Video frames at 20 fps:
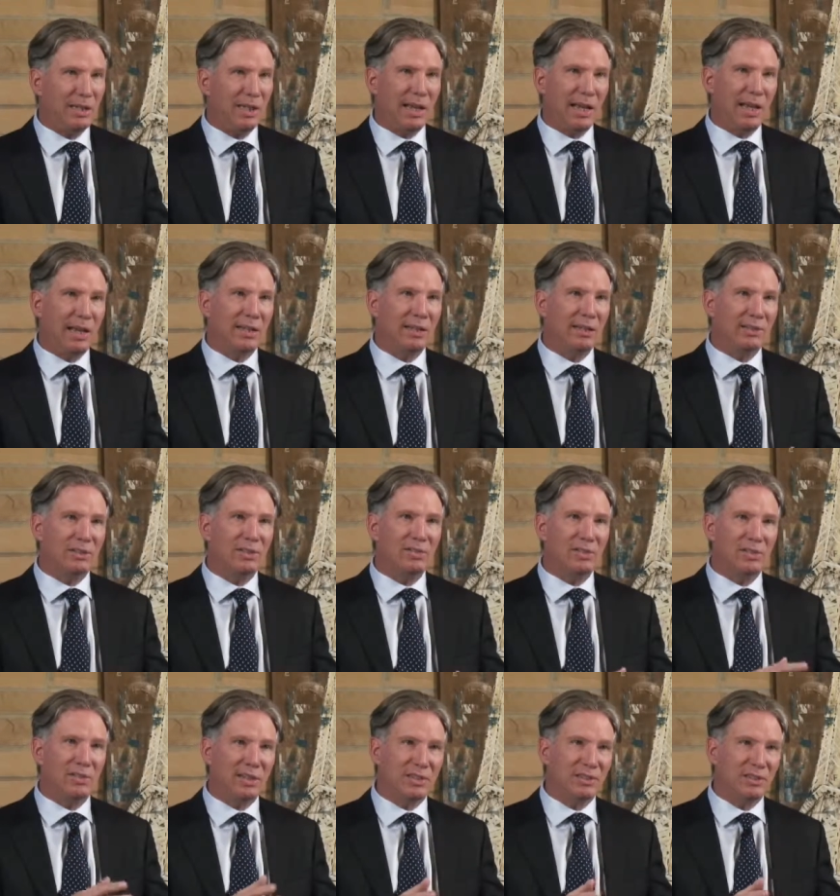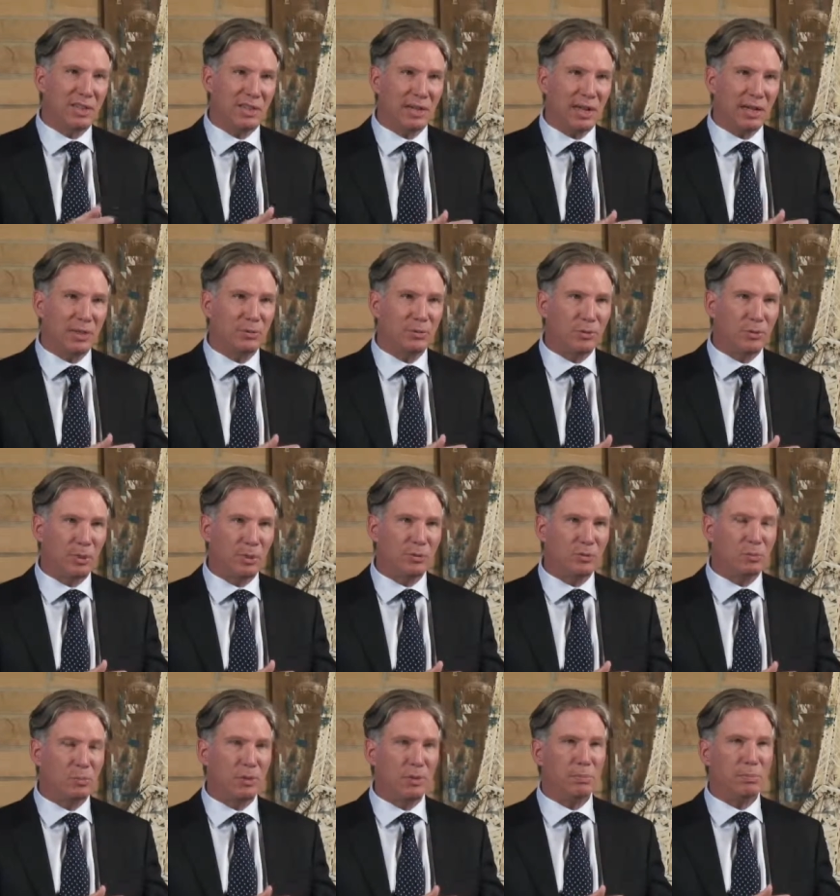And this is a disconnect for
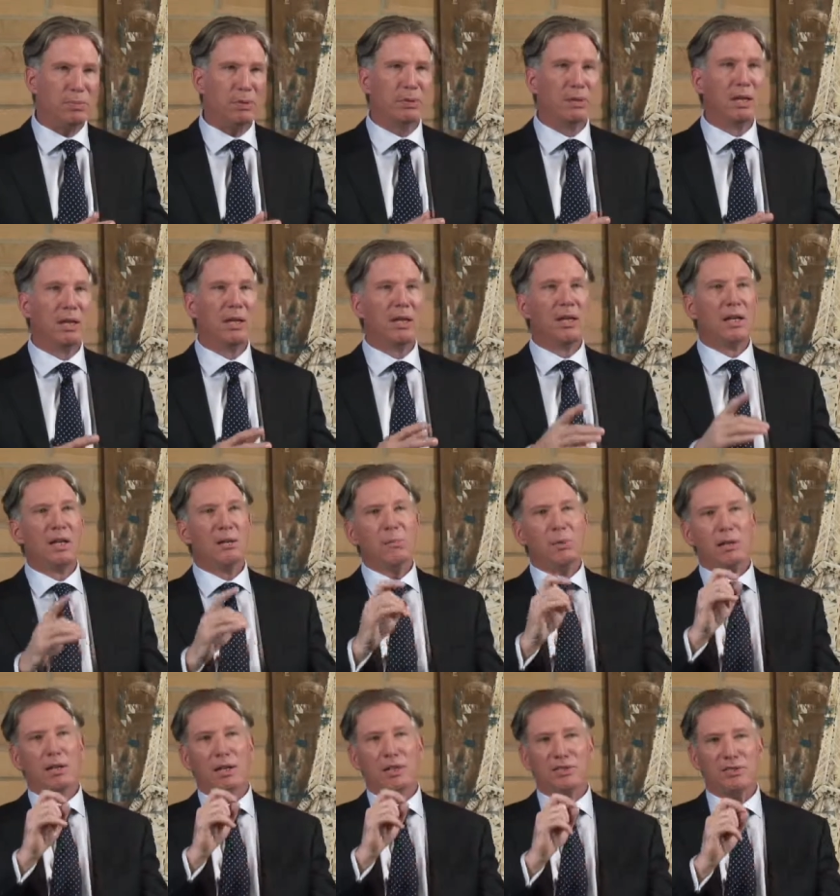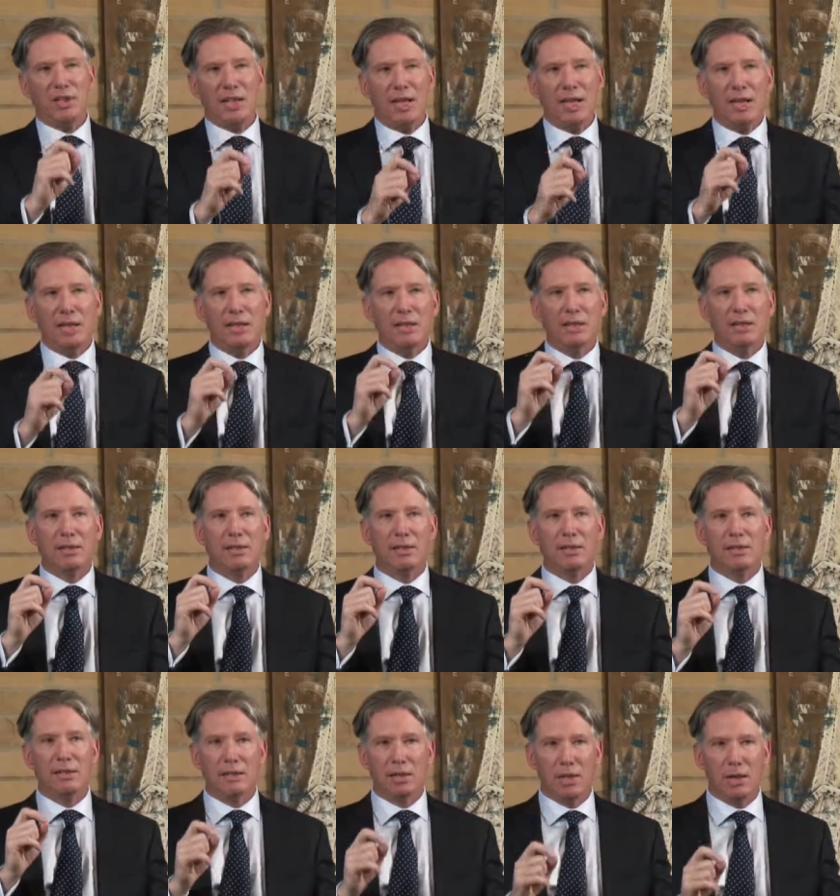most people because in
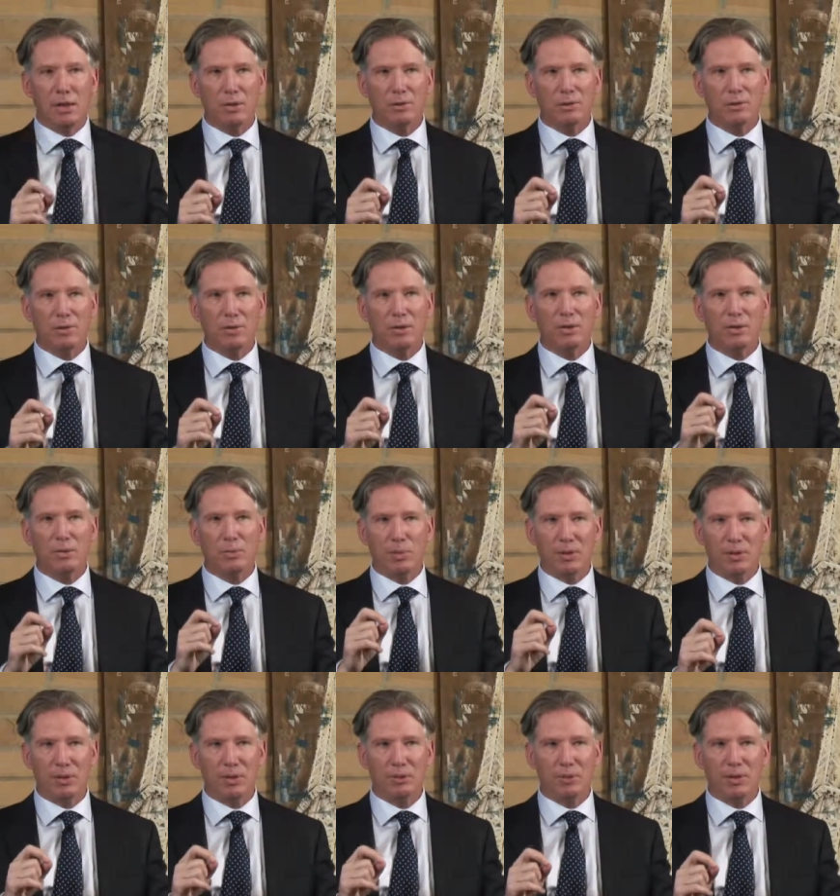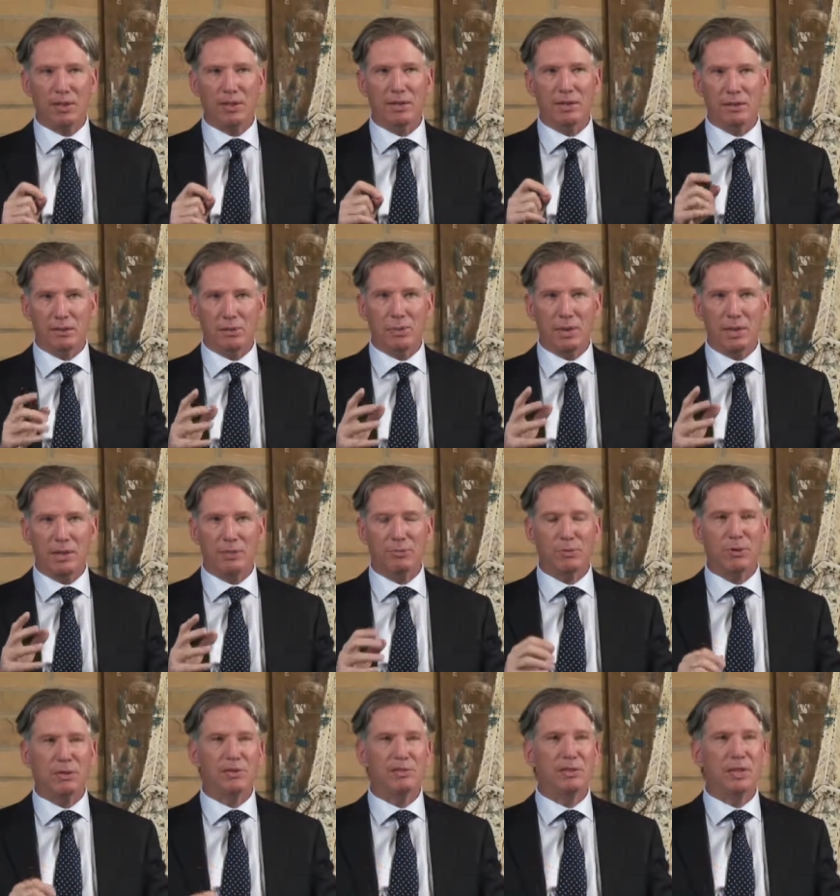the culture that we live in in the
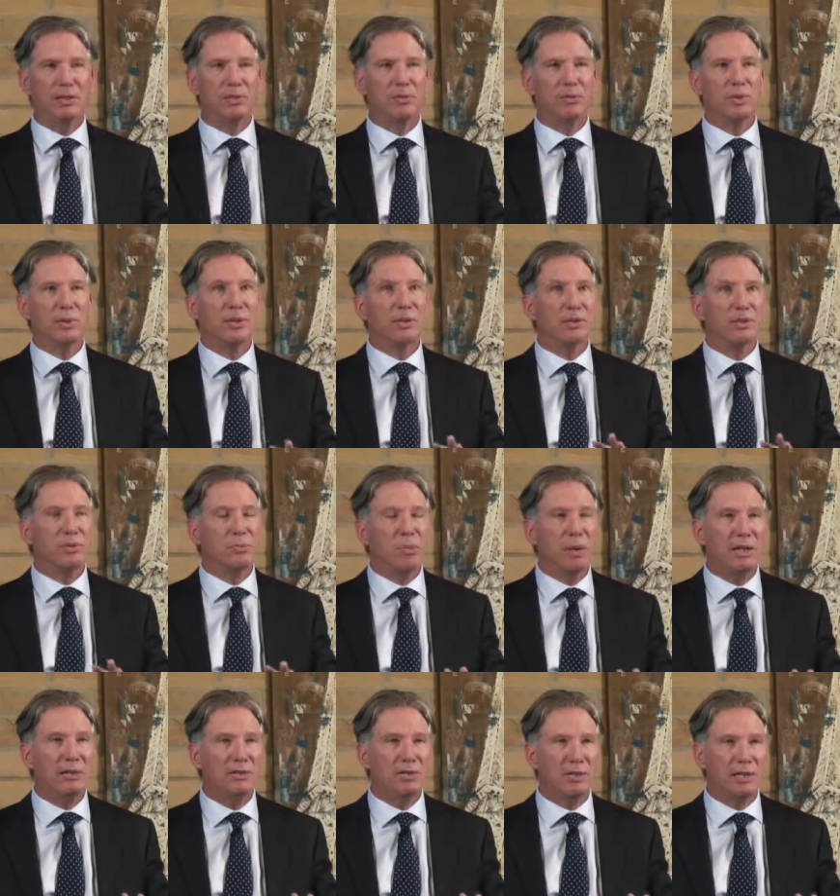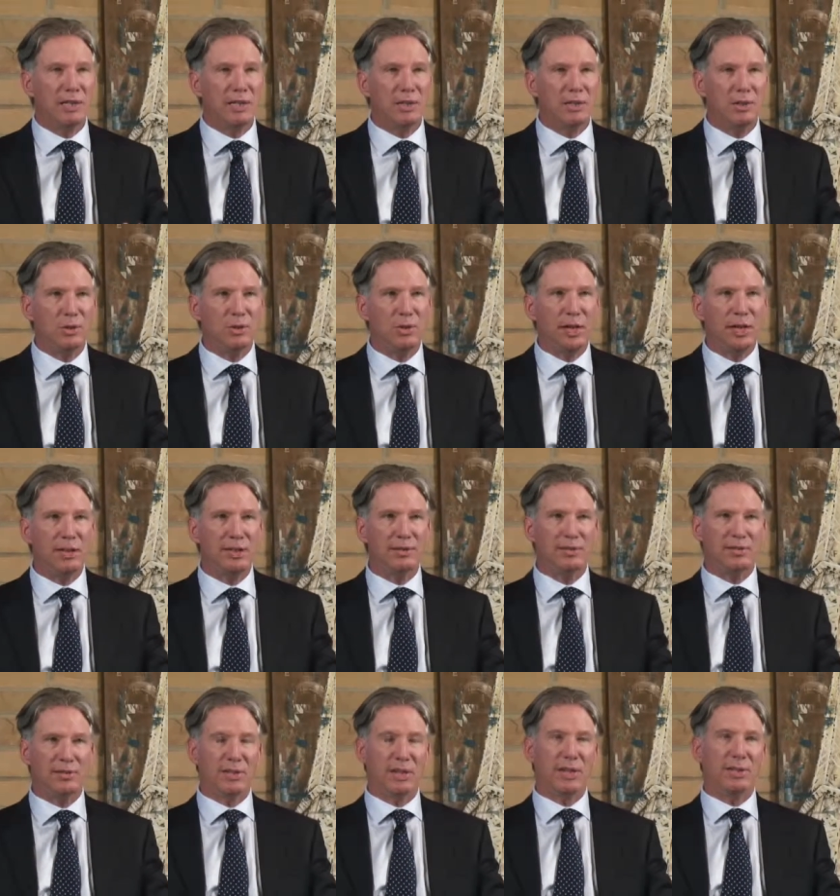21st century, especially in the United
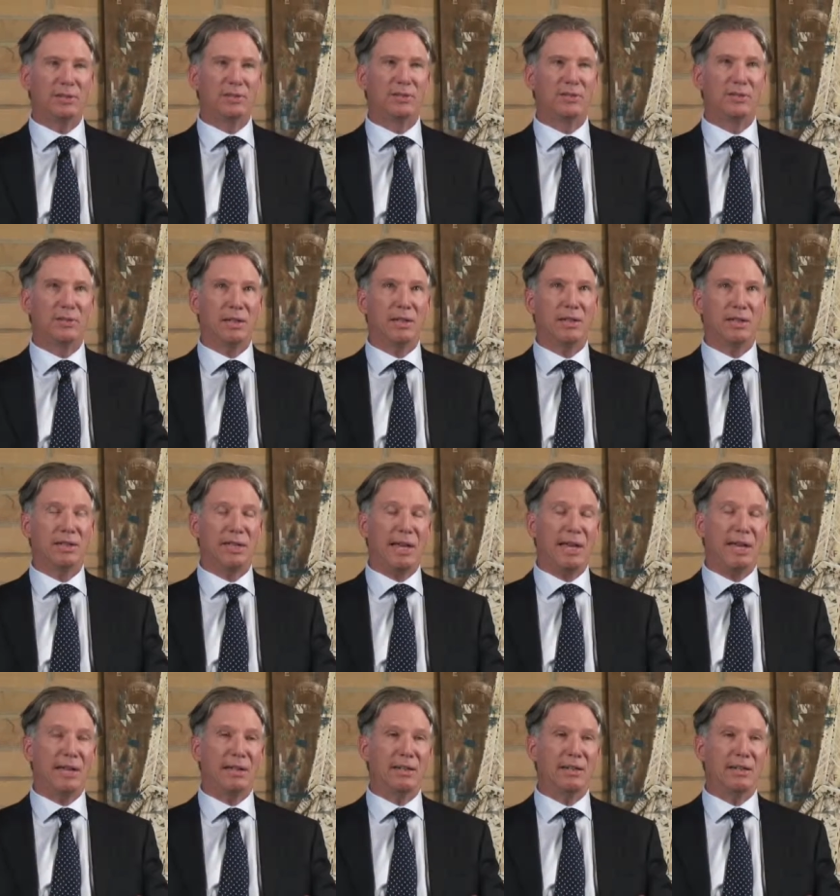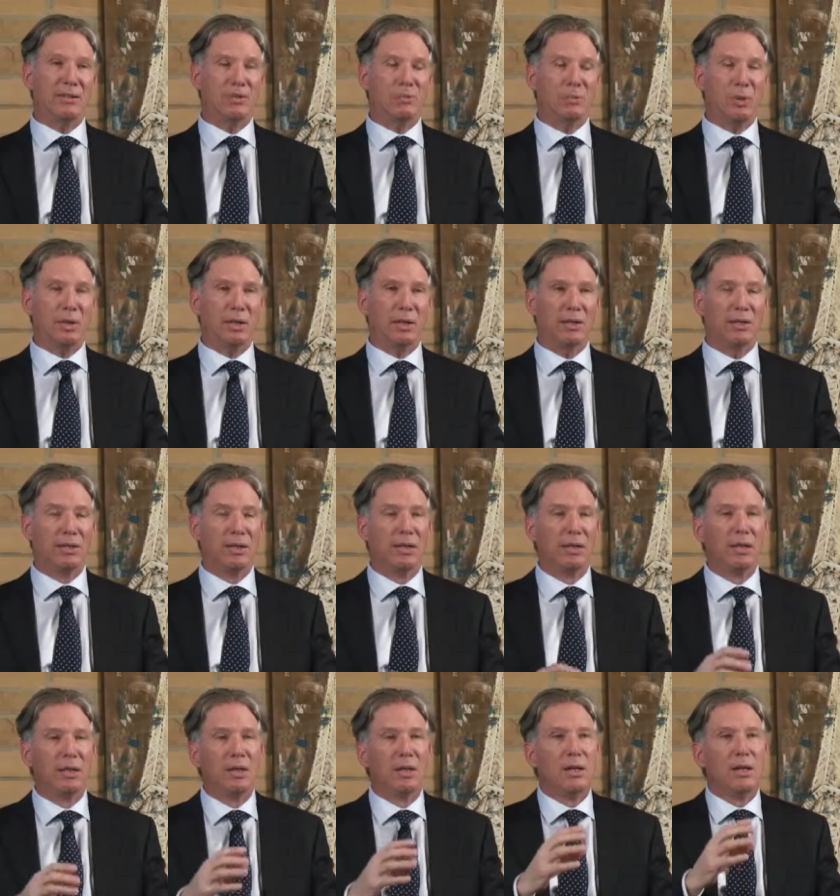States, and Canada as well,
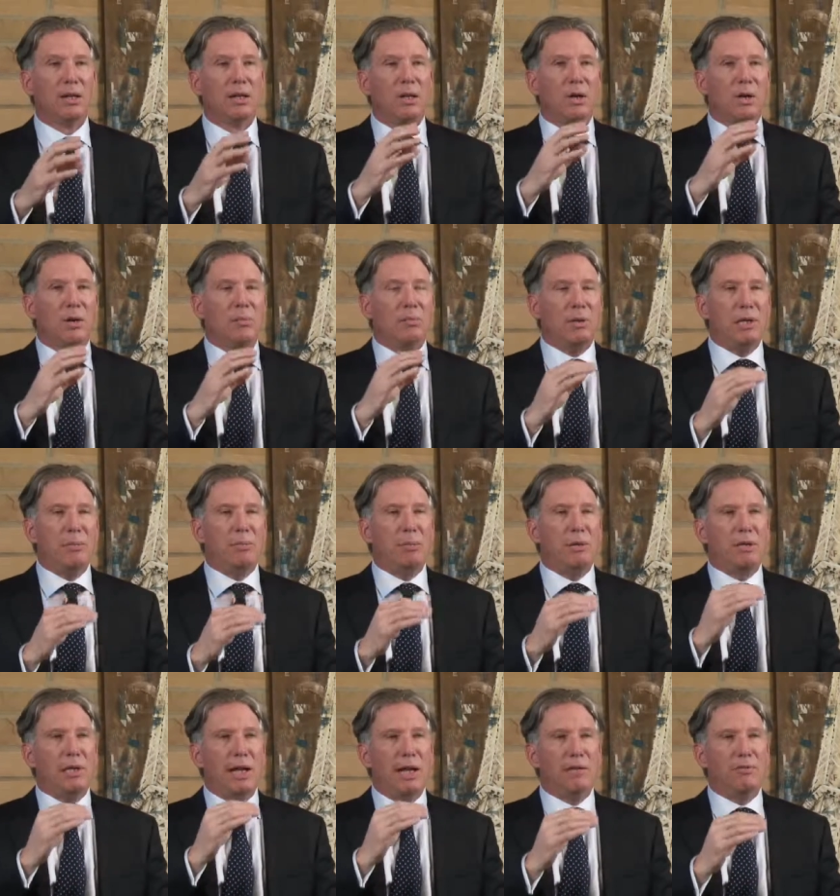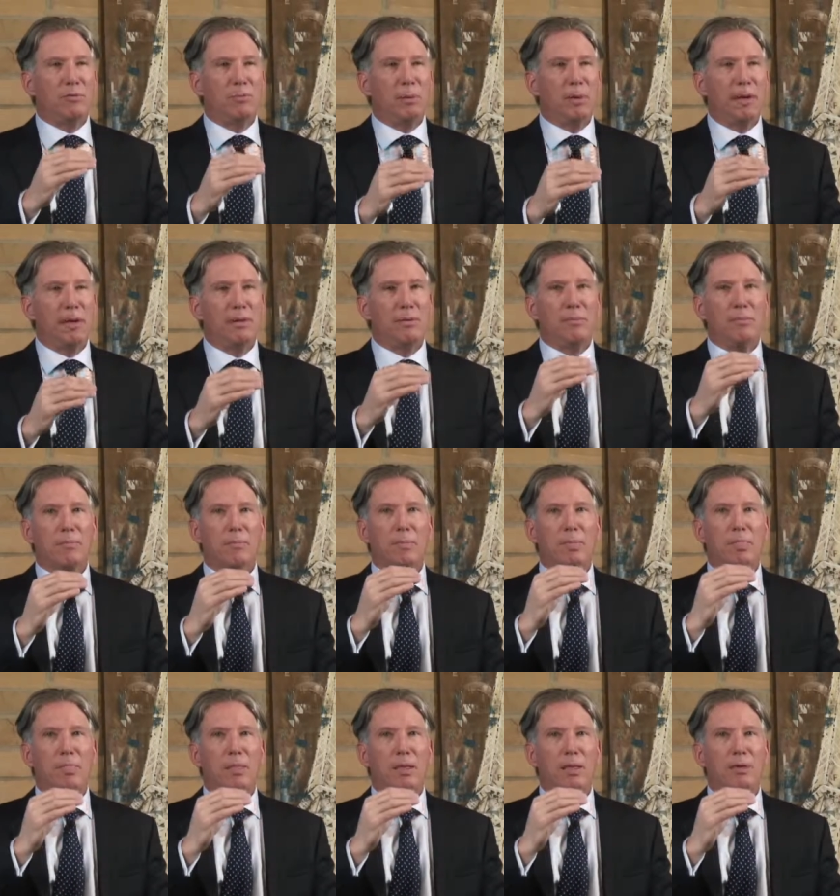people have been
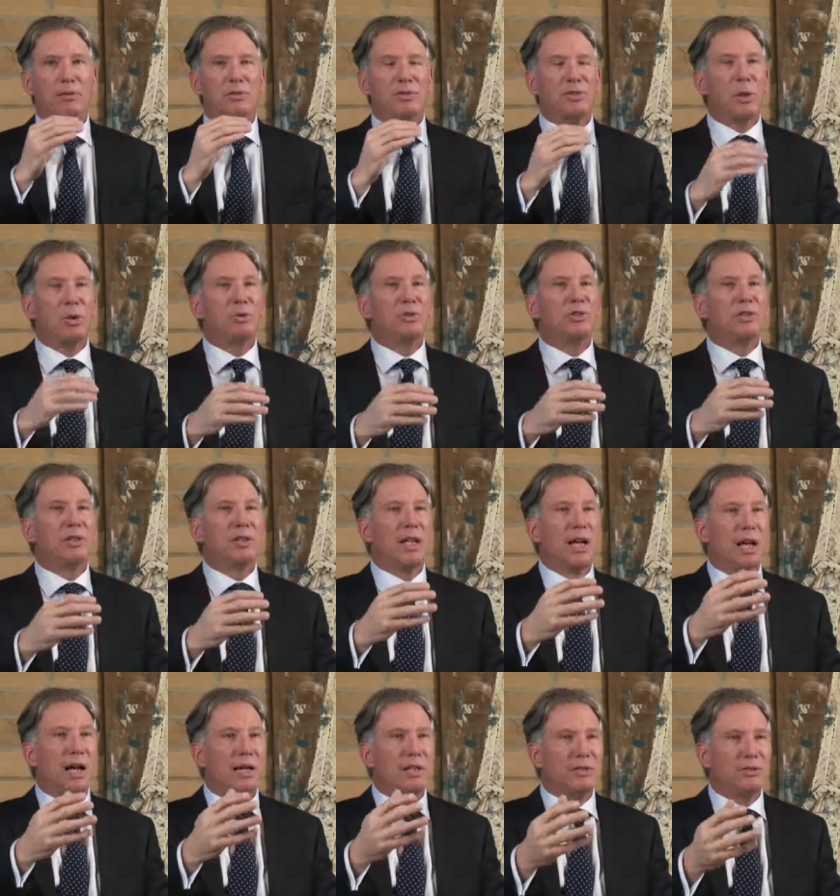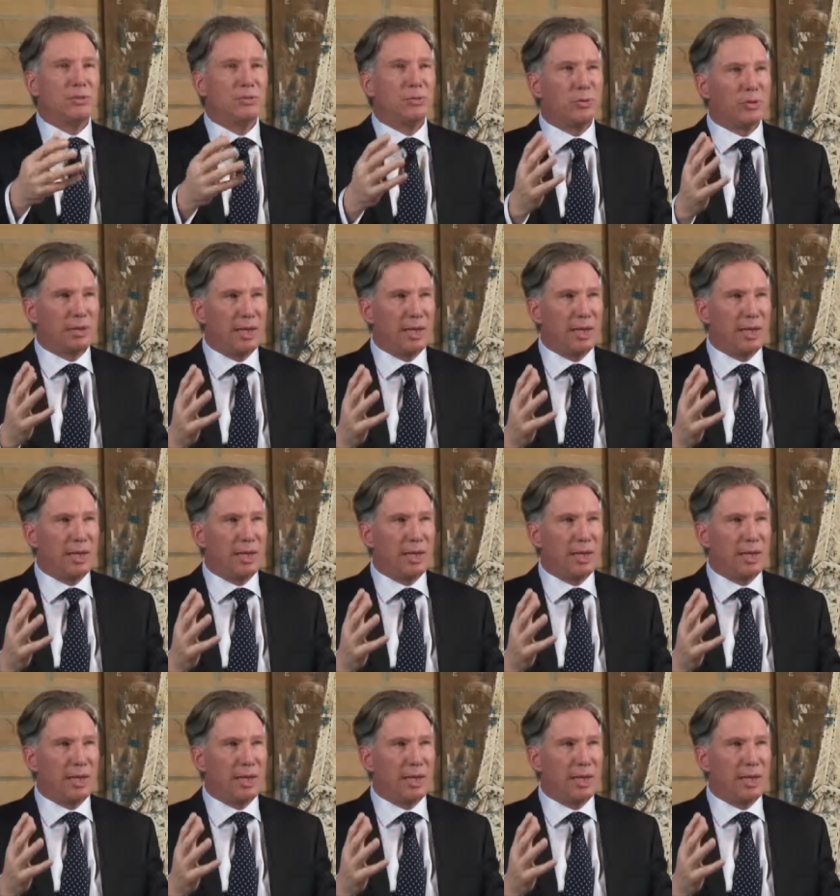socialized, for